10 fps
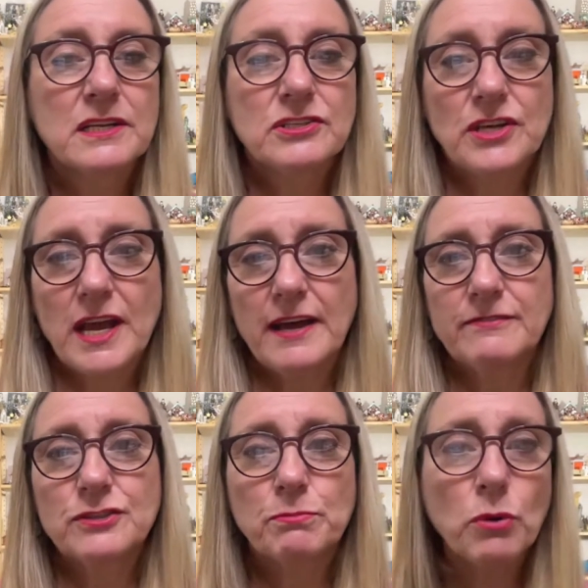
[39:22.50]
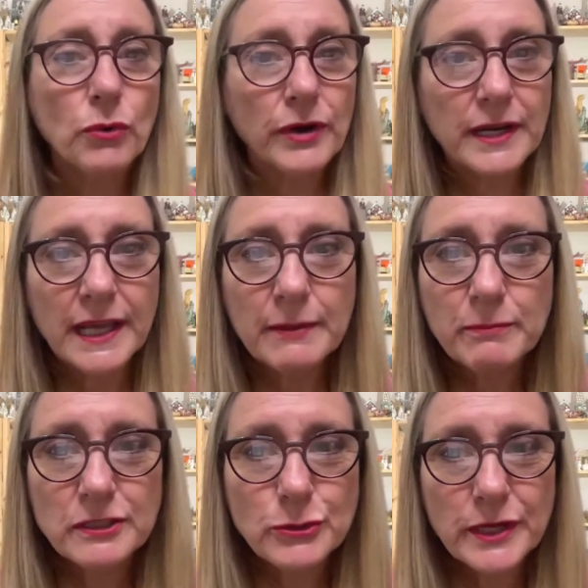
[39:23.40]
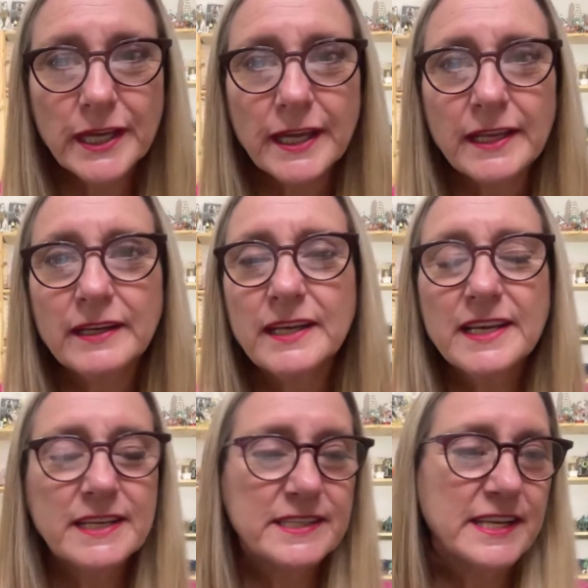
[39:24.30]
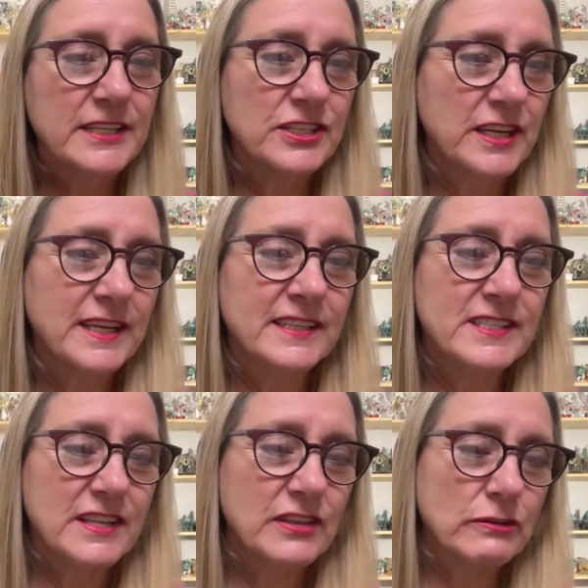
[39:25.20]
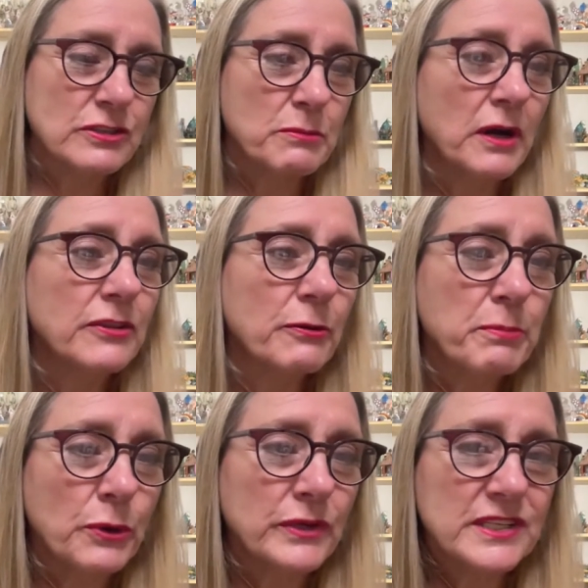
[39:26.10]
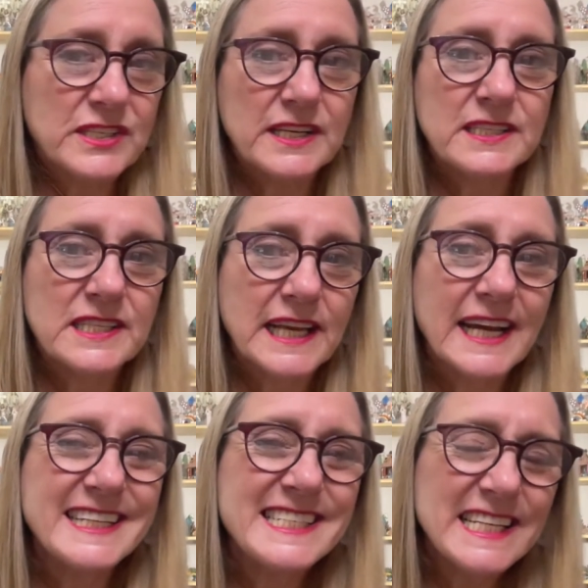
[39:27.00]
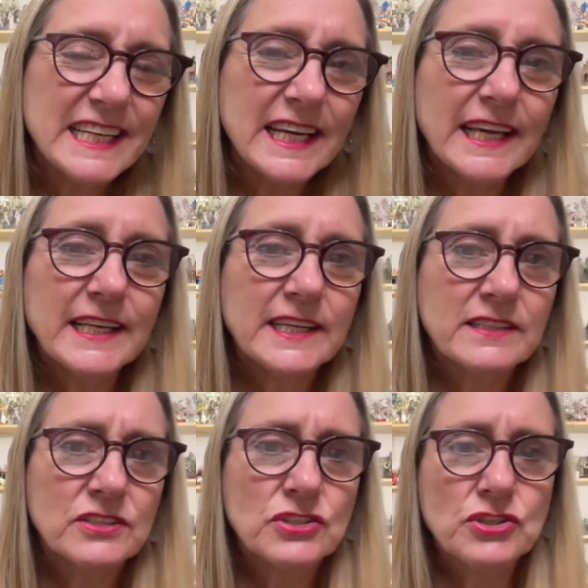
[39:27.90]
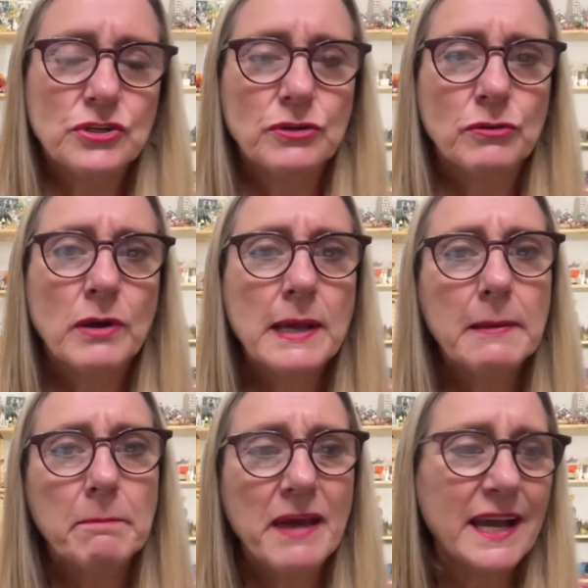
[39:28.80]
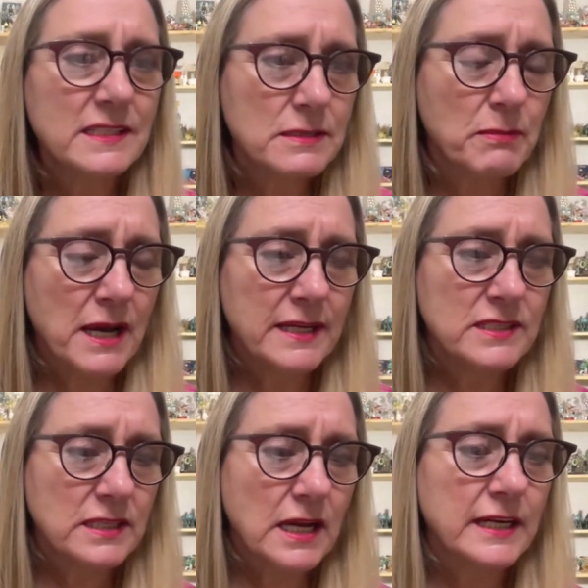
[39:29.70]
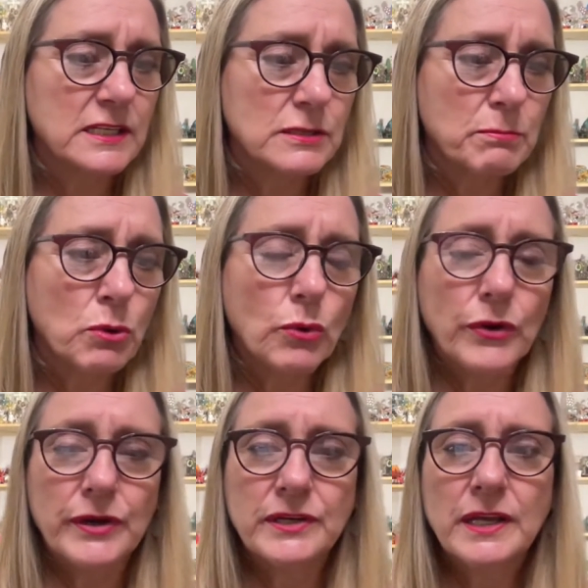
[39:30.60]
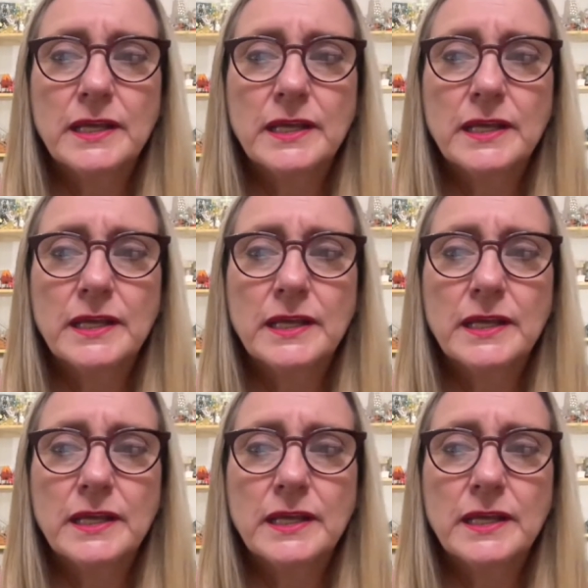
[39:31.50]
to have support in between sessions. And there's some other bonuses. The idea is to maximize the kind of support